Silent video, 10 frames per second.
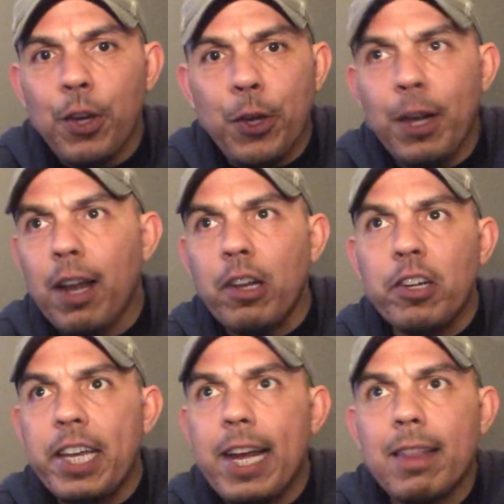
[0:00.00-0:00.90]
not
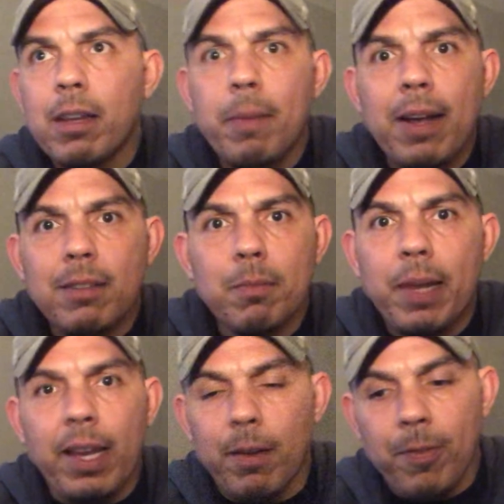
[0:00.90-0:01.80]
looking at them as
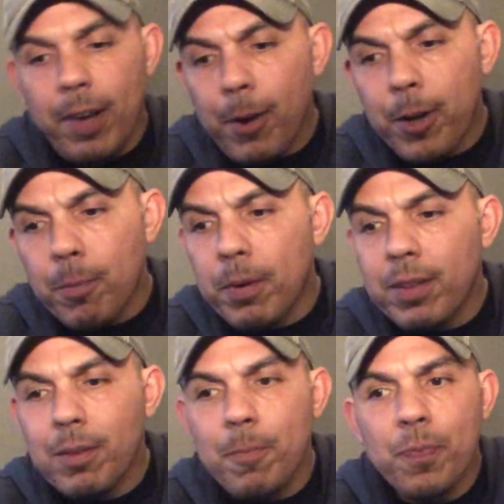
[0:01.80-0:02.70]
being inferior.
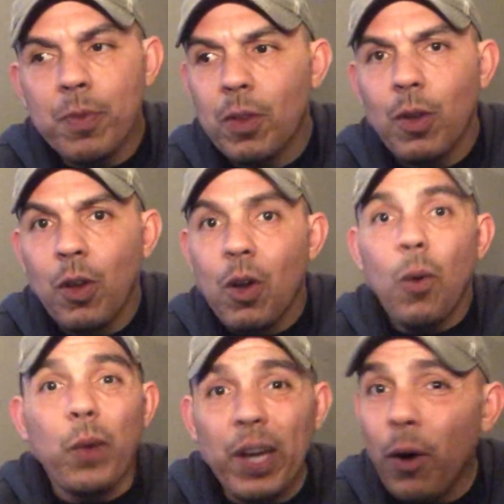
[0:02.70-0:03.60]
But
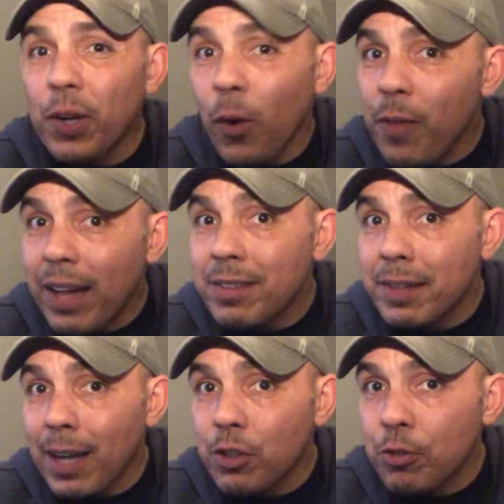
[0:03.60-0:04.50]
we all know that's
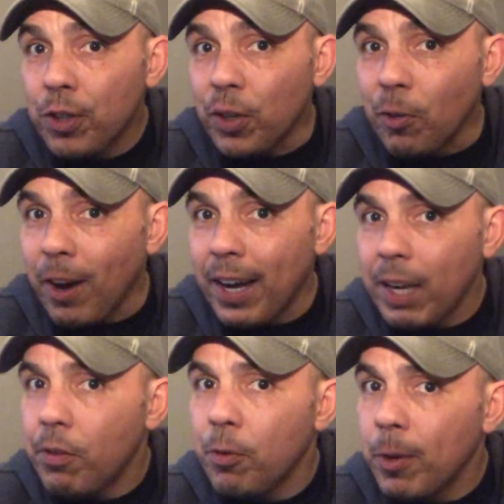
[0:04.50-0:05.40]
not true, right?
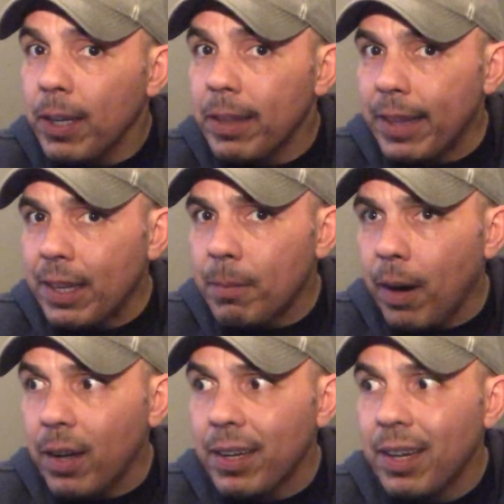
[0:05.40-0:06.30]
If you really think
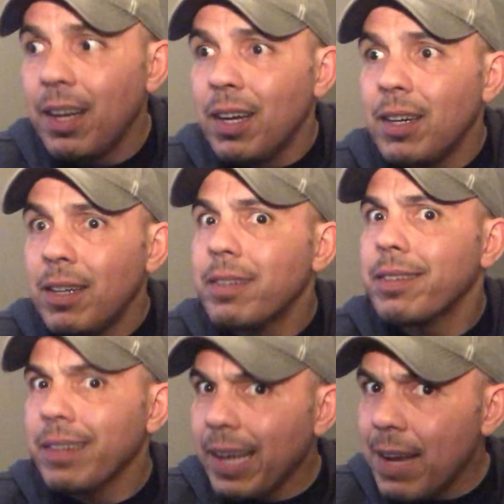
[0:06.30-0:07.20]
about it,
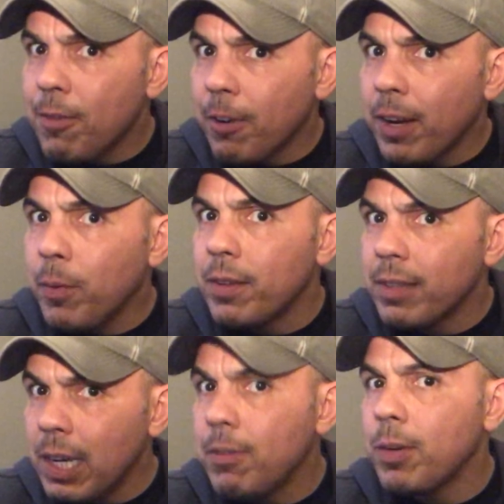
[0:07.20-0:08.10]
when
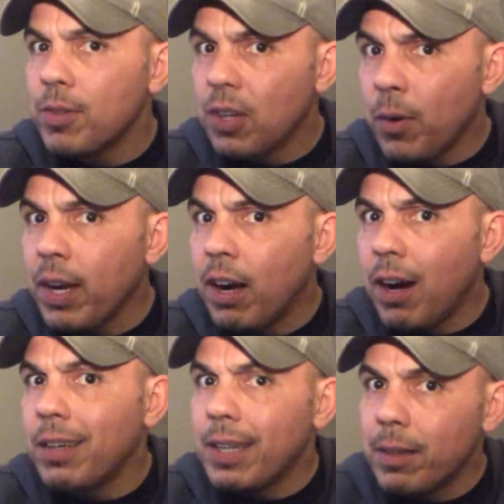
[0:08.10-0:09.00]
slavery was going
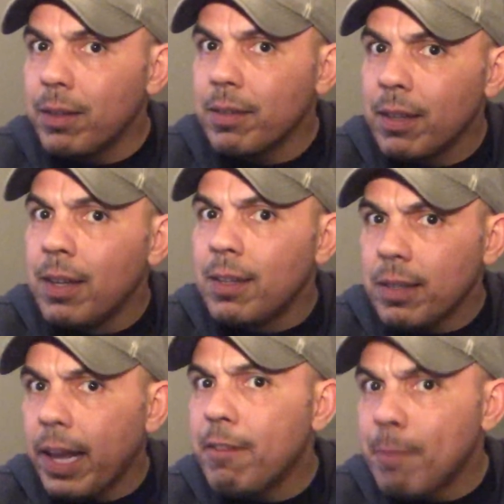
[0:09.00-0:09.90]
on and the
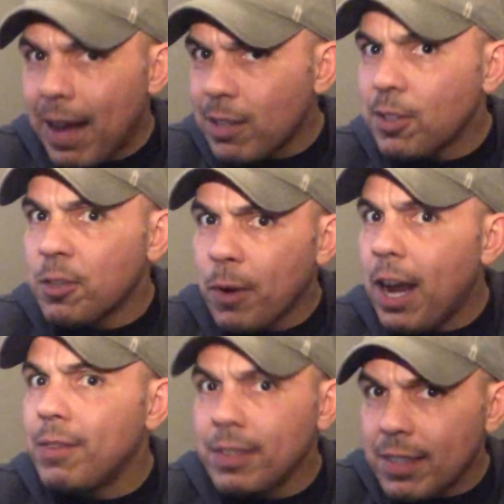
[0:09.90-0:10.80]
slave masters were
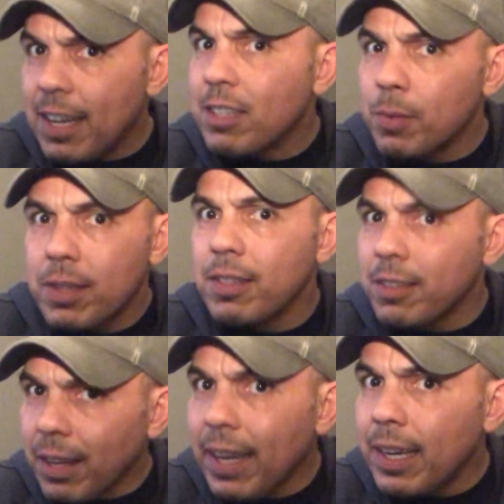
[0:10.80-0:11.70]
having sex with the
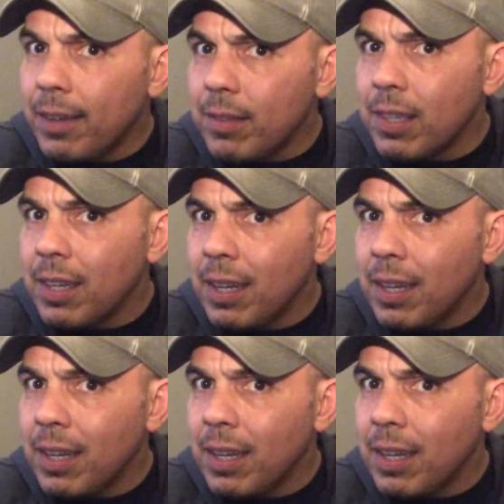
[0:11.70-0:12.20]
slaves,